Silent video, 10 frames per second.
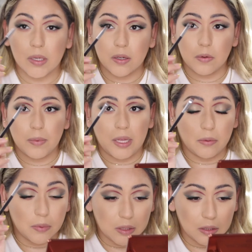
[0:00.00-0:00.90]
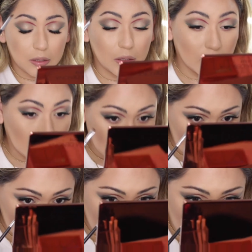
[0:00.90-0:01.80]
go back with the
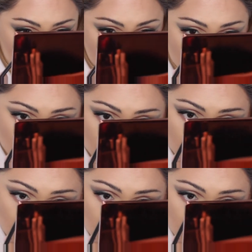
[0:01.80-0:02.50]
small brush